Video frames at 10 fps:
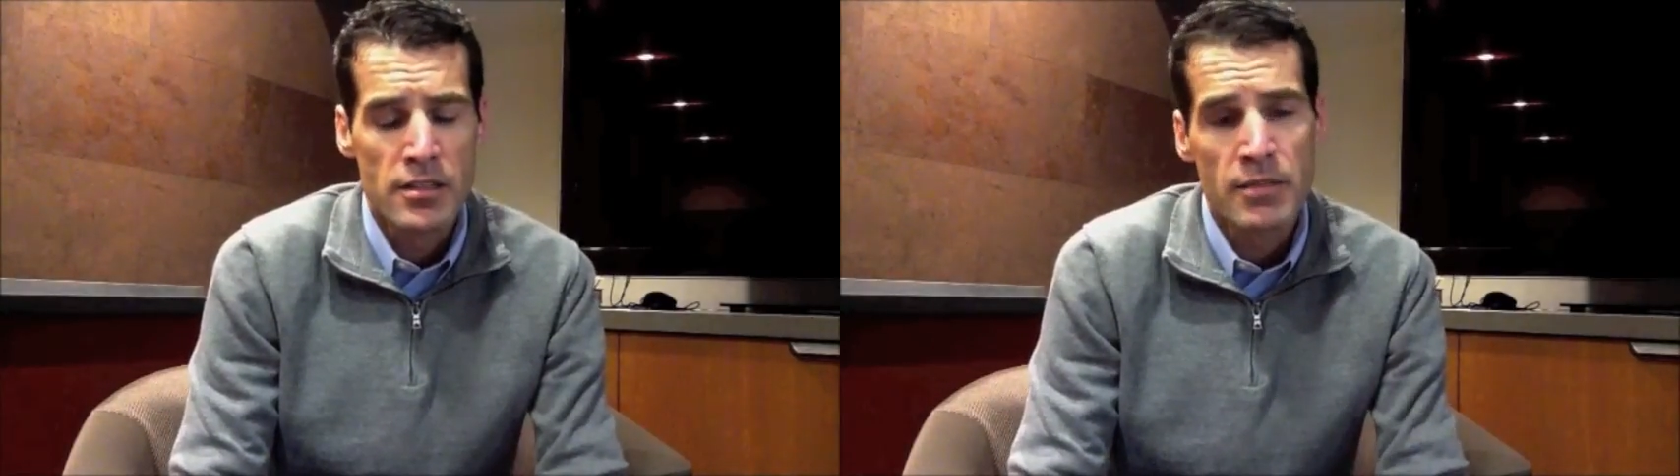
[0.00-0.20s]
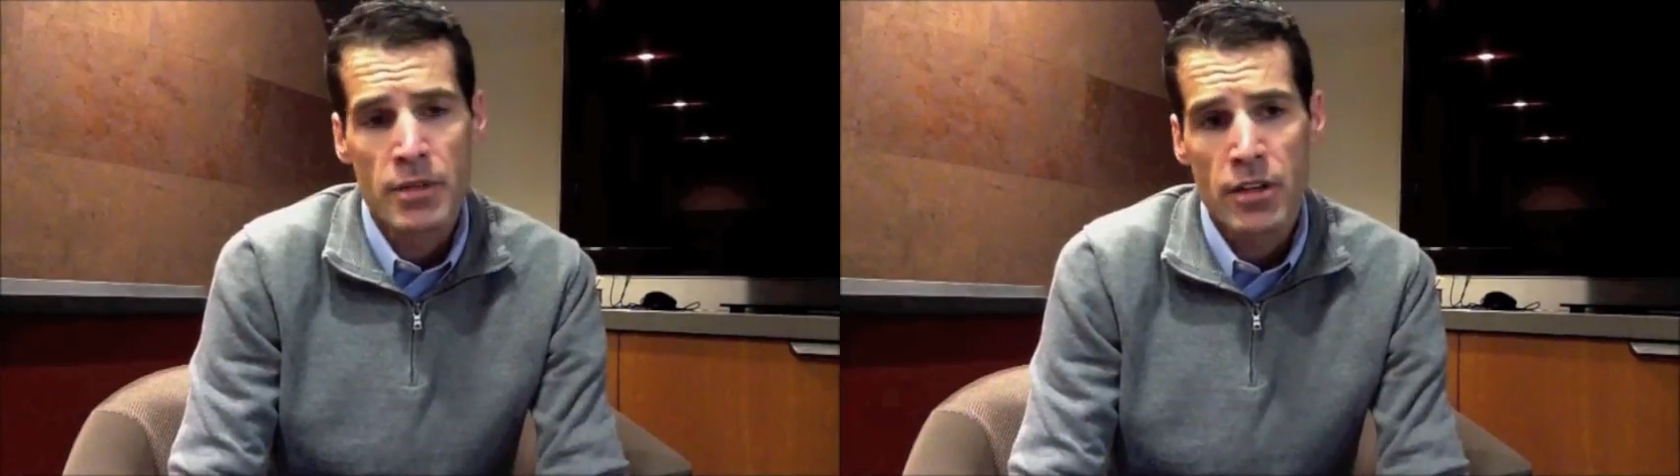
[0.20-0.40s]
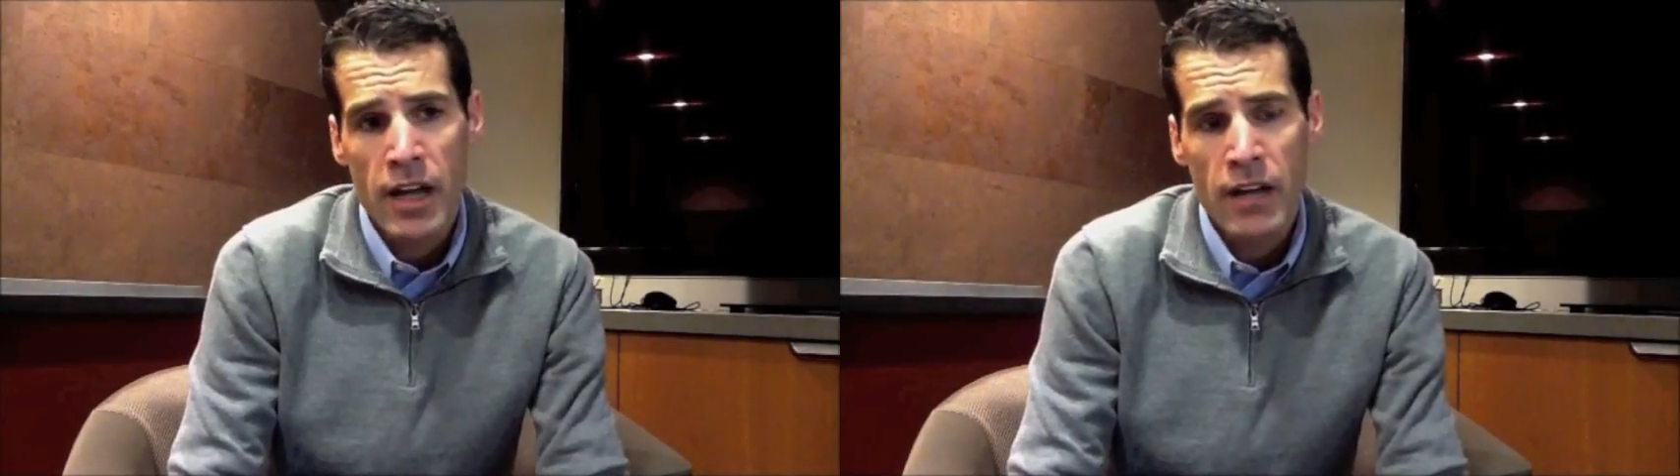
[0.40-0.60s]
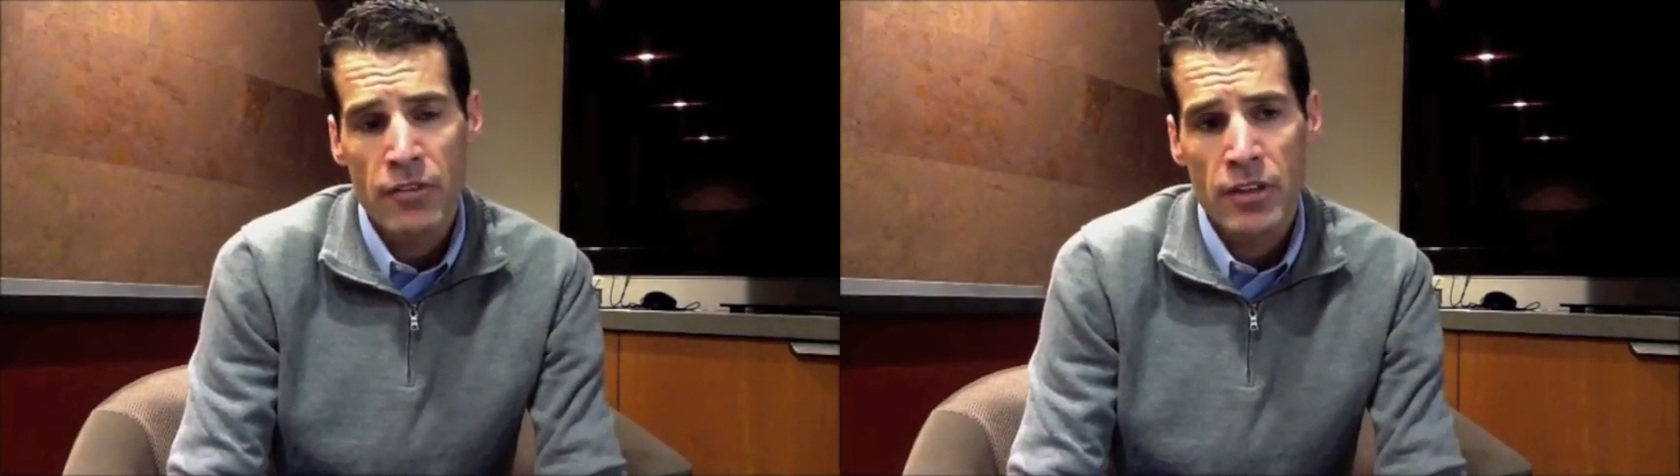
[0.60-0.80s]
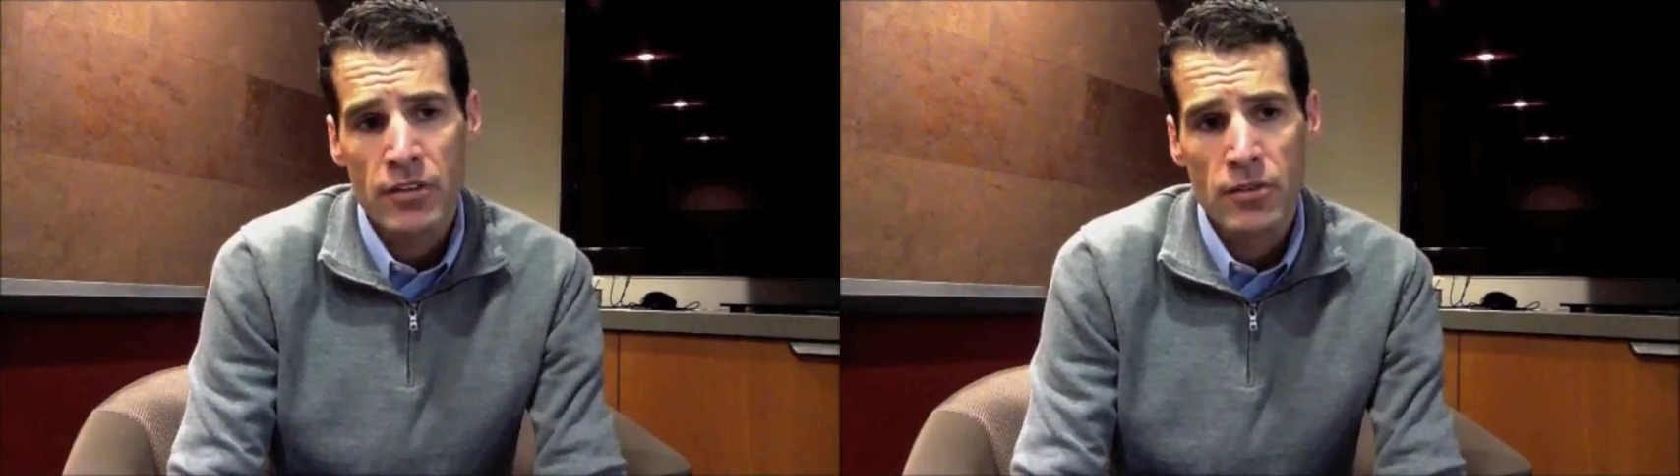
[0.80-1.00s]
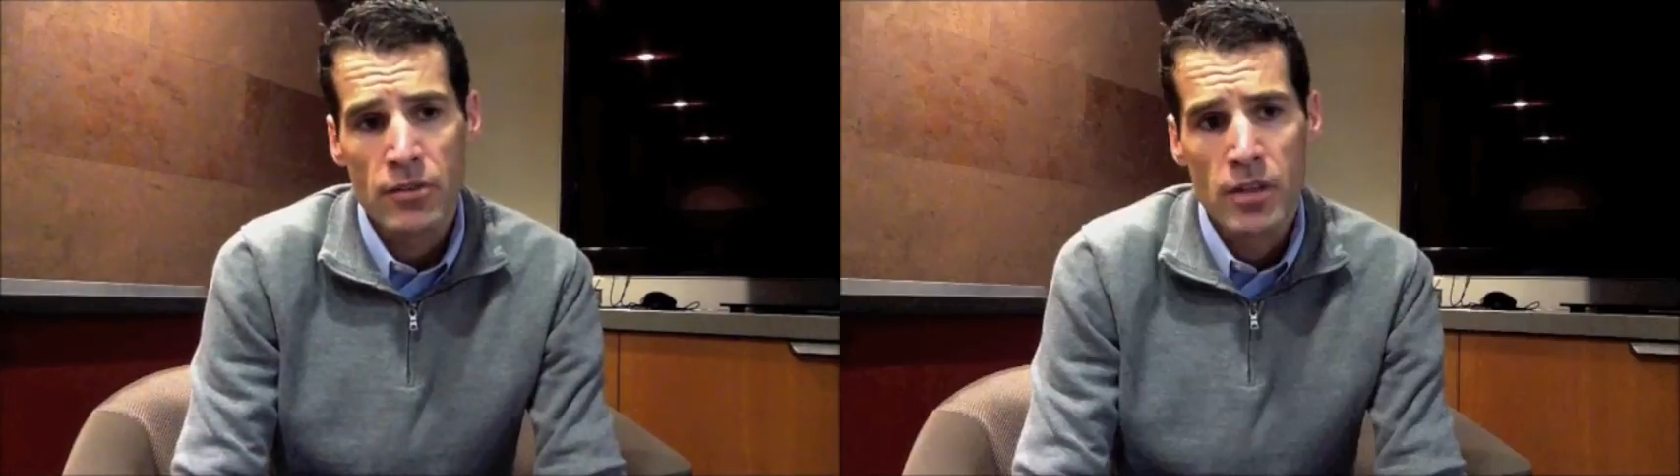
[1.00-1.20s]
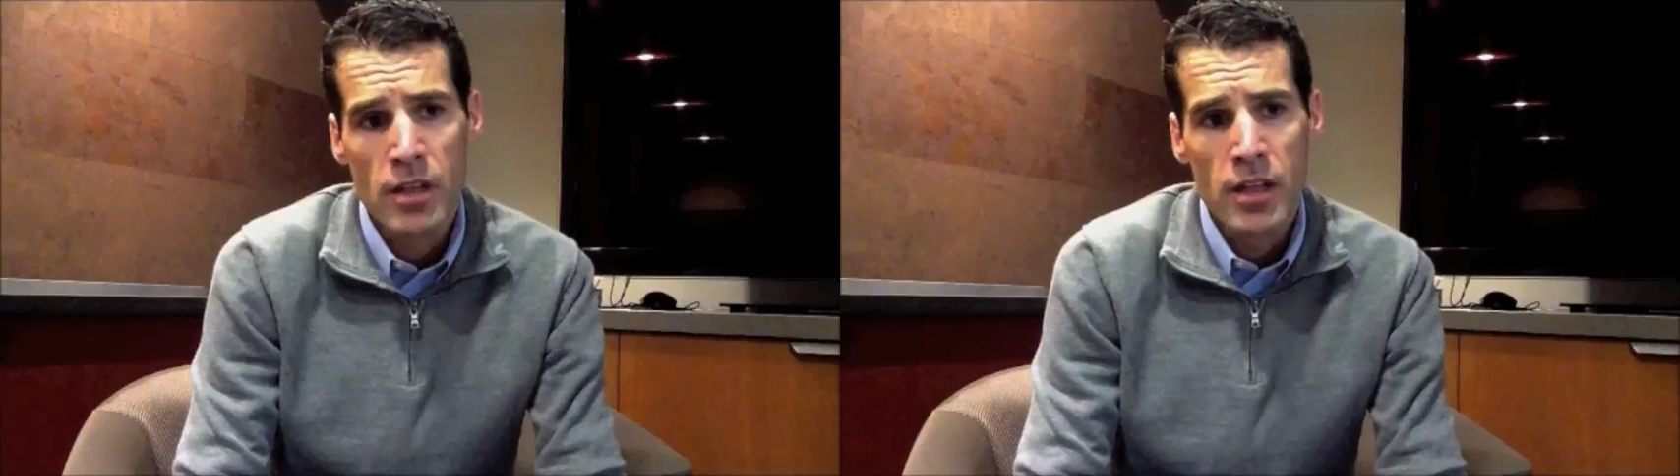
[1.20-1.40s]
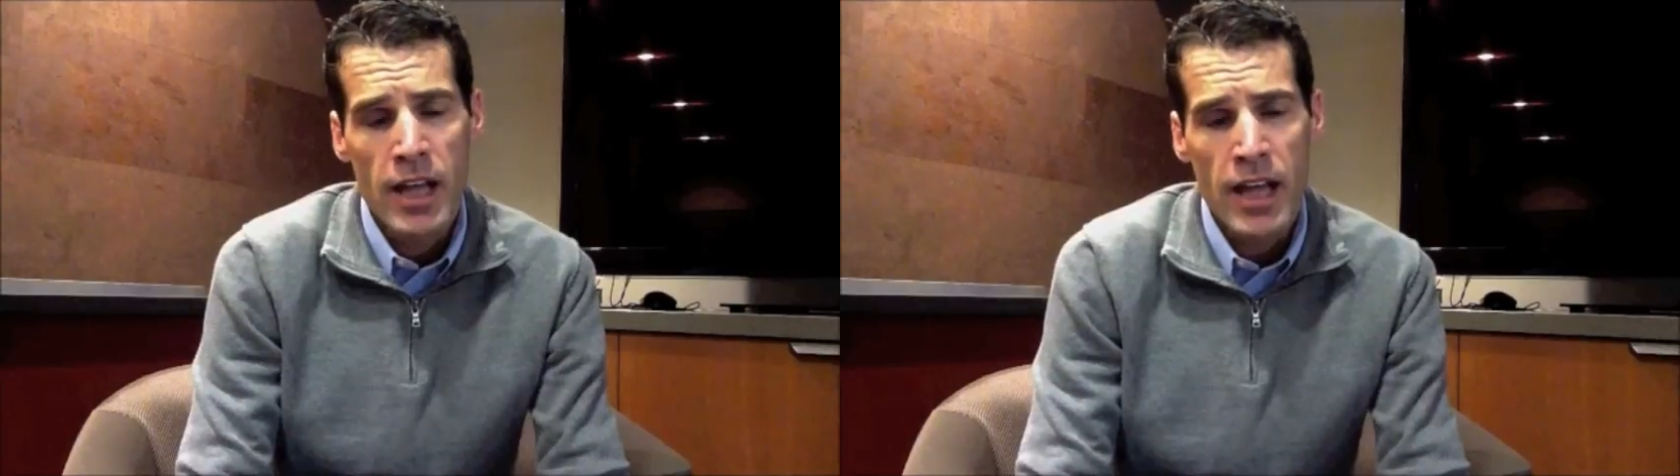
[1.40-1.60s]
demographics,
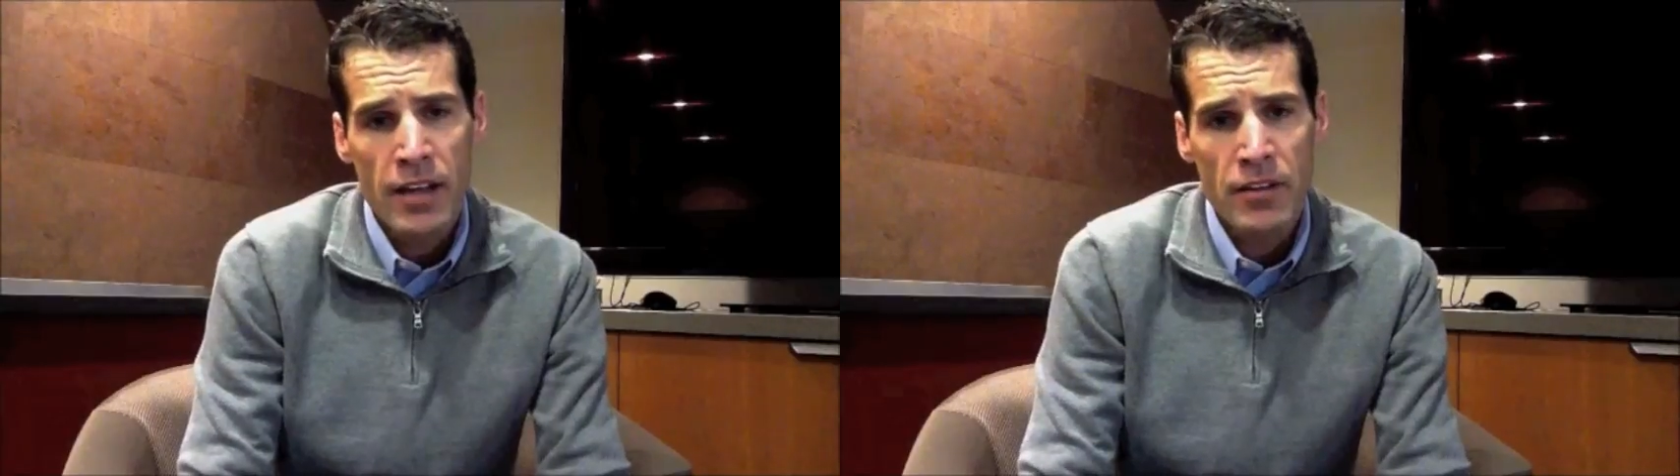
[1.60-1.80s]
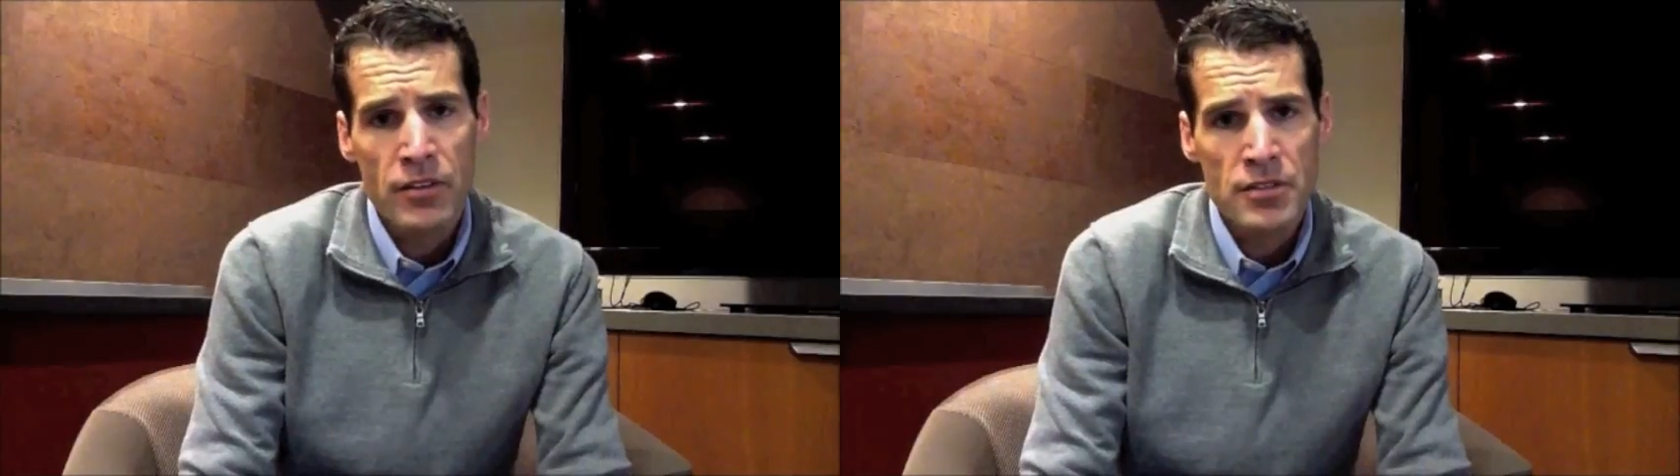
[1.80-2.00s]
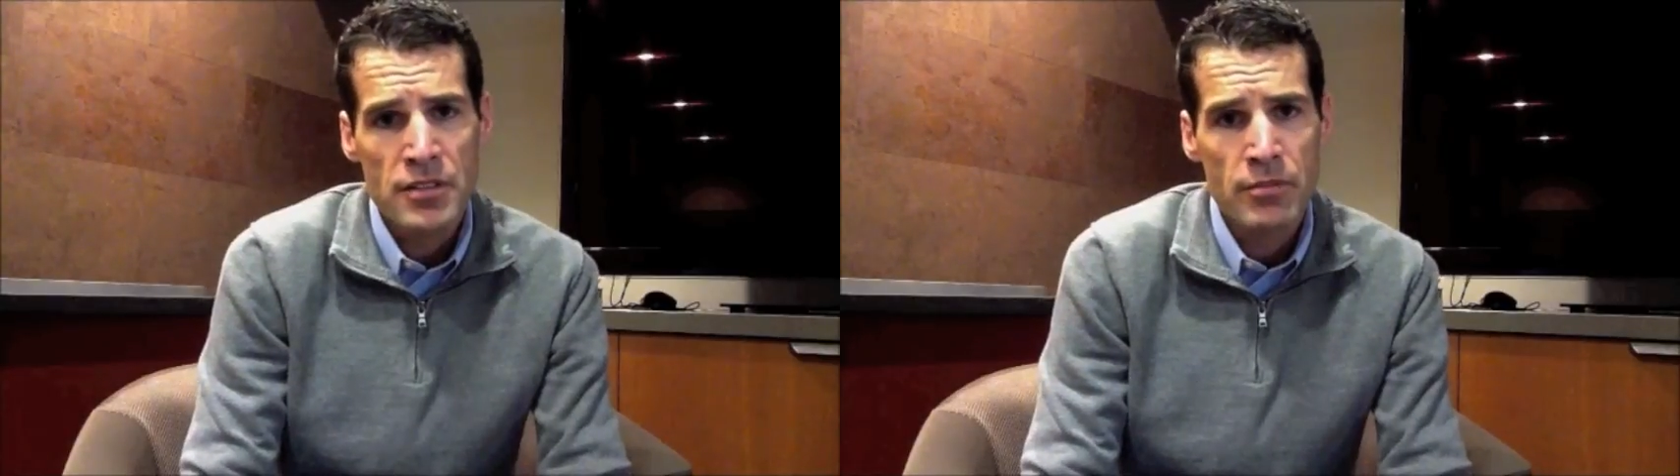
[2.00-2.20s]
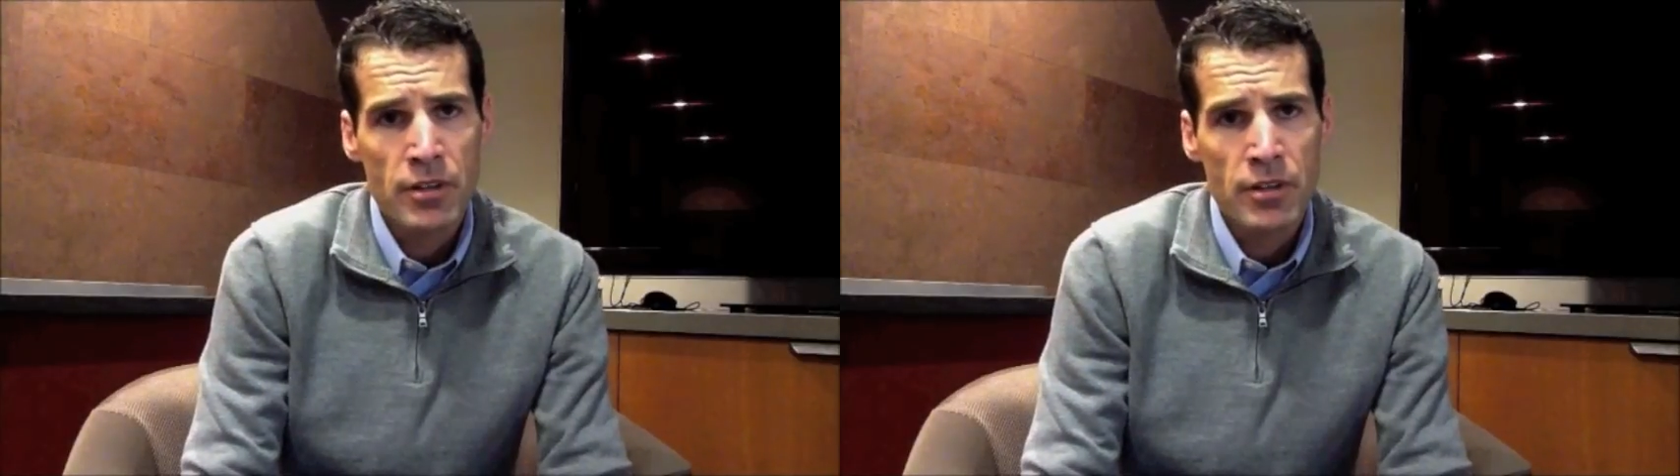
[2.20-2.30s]
how do those